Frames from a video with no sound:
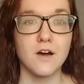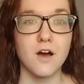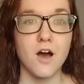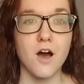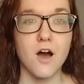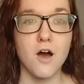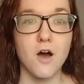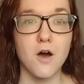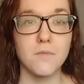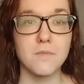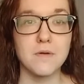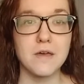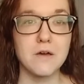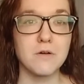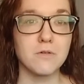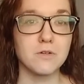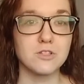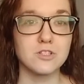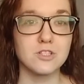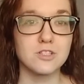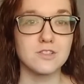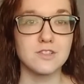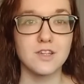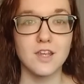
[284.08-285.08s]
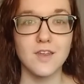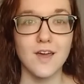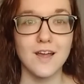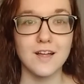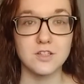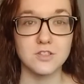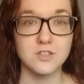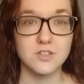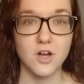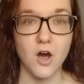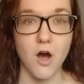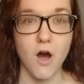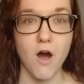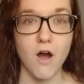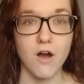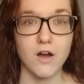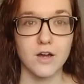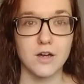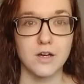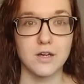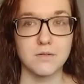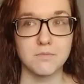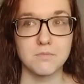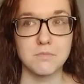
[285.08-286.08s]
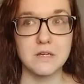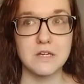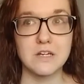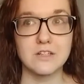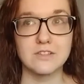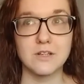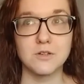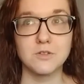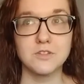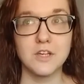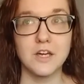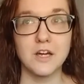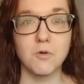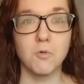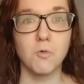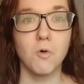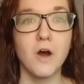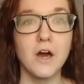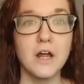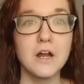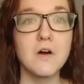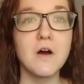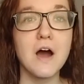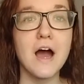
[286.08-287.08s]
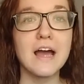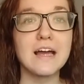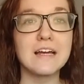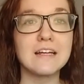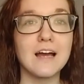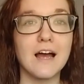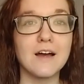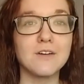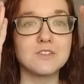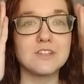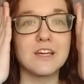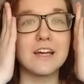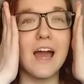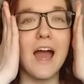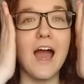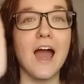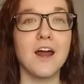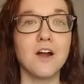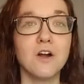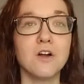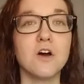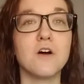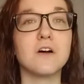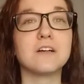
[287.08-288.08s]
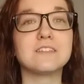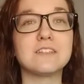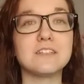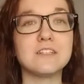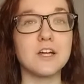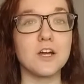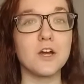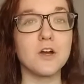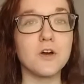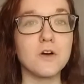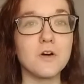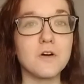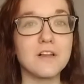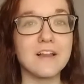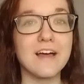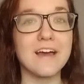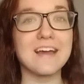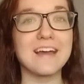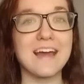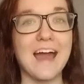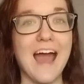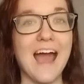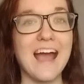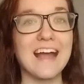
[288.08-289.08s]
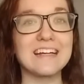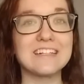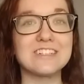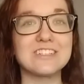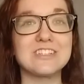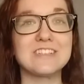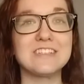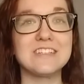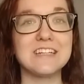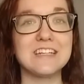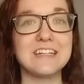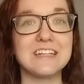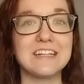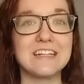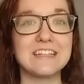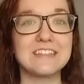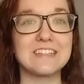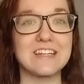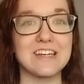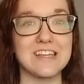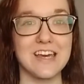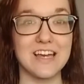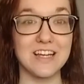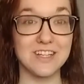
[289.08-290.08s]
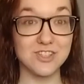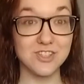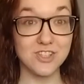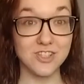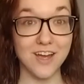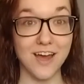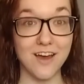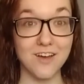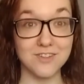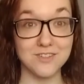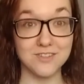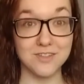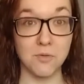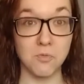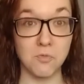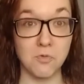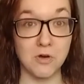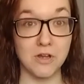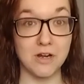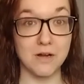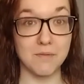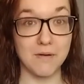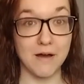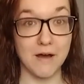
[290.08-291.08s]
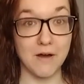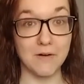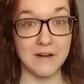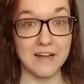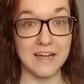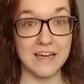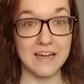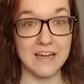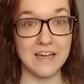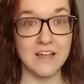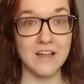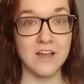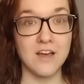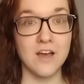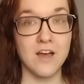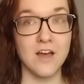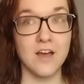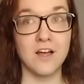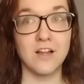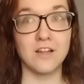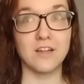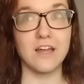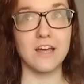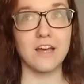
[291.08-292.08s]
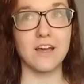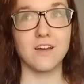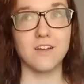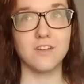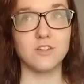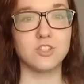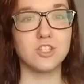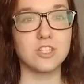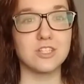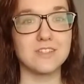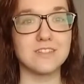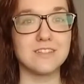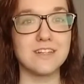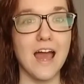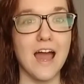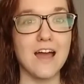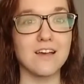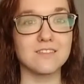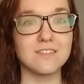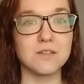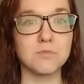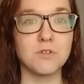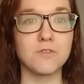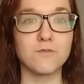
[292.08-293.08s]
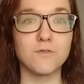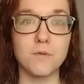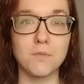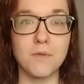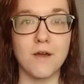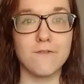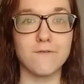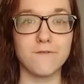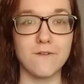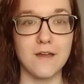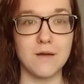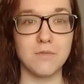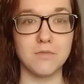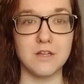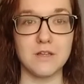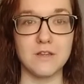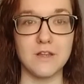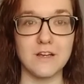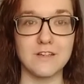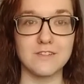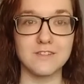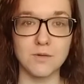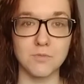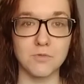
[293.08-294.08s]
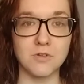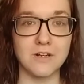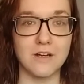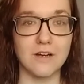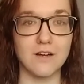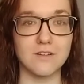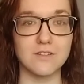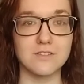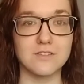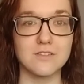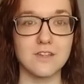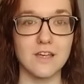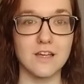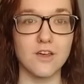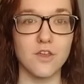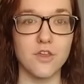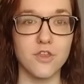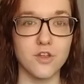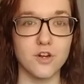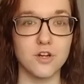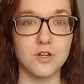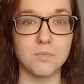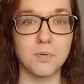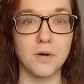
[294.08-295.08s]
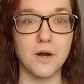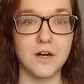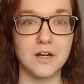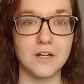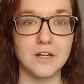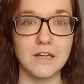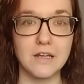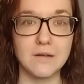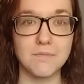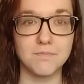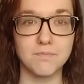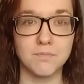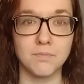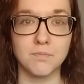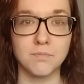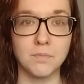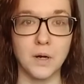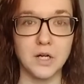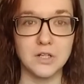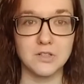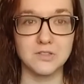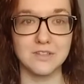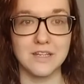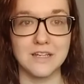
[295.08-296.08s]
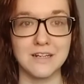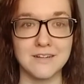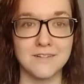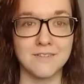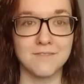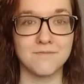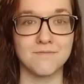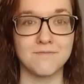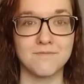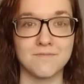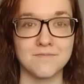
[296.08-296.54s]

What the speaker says: It was just to talk, because I was like, I was like, I don't know what to do. I just needed to tell someone about it. Just not someone from my family, someone else, a third party person.